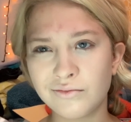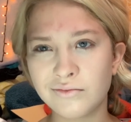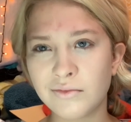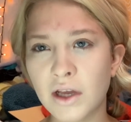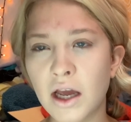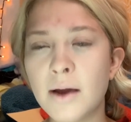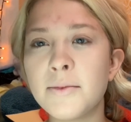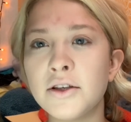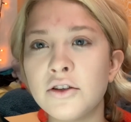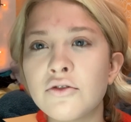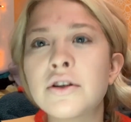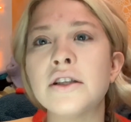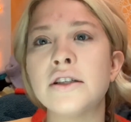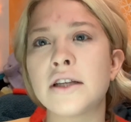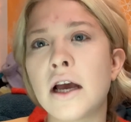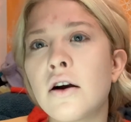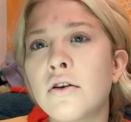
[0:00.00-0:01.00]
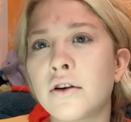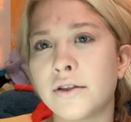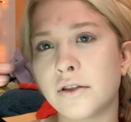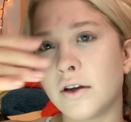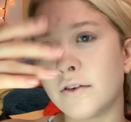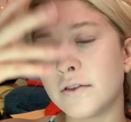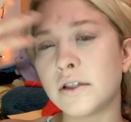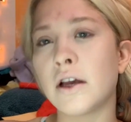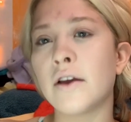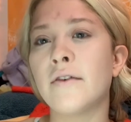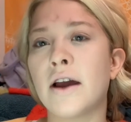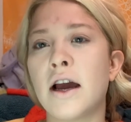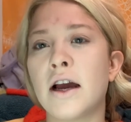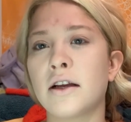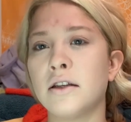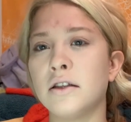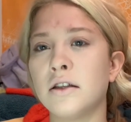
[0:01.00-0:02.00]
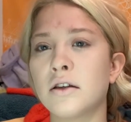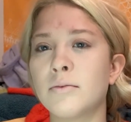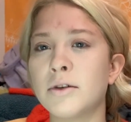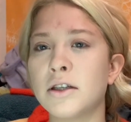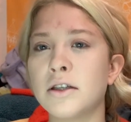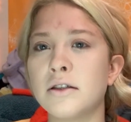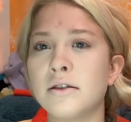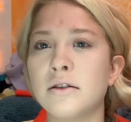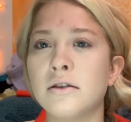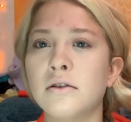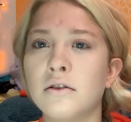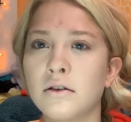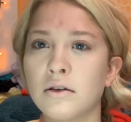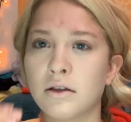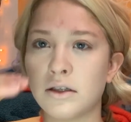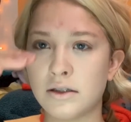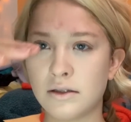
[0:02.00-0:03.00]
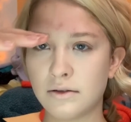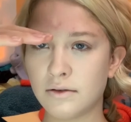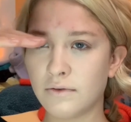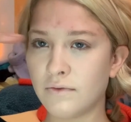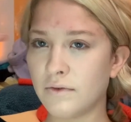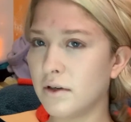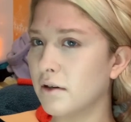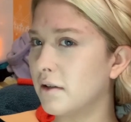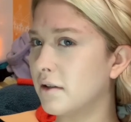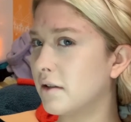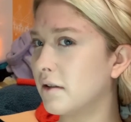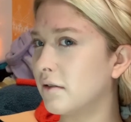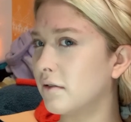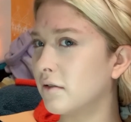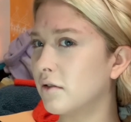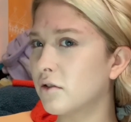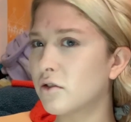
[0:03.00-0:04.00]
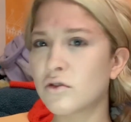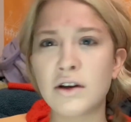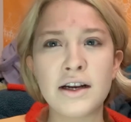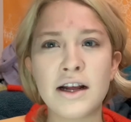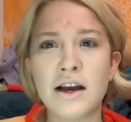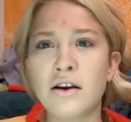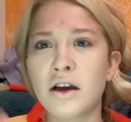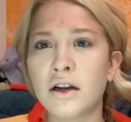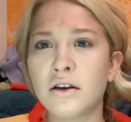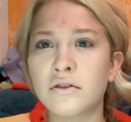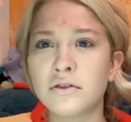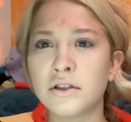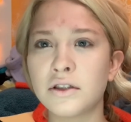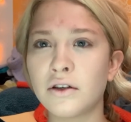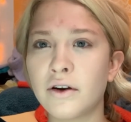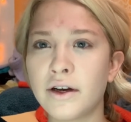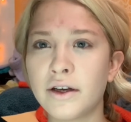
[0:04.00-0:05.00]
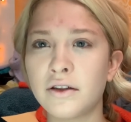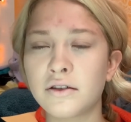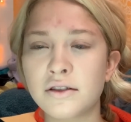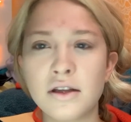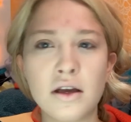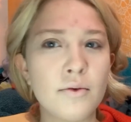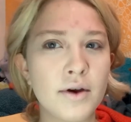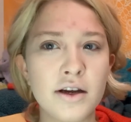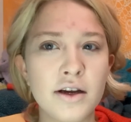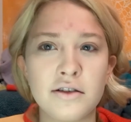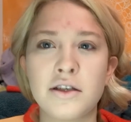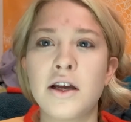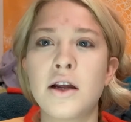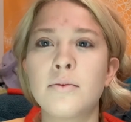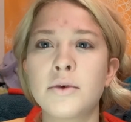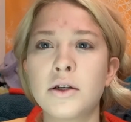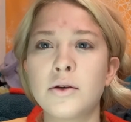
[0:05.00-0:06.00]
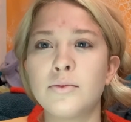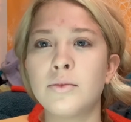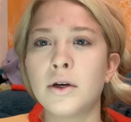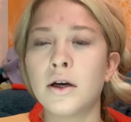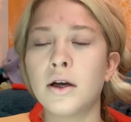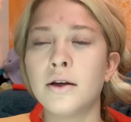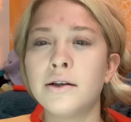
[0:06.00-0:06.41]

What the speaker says: I mean, you can tell because obviously I have acne there, but it doesn't look as severe as it looks right now. I don't really know why it looks that way on camera, but